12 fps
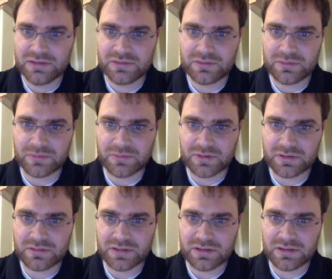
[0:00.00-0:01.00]
So I'm going to
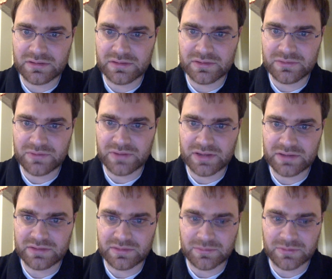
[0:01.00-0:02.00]
click on this
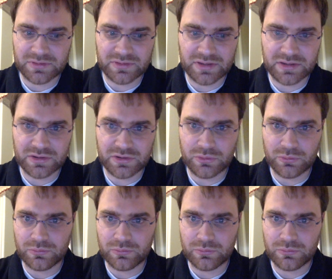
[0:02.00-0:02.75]
face and I'm going to say Q.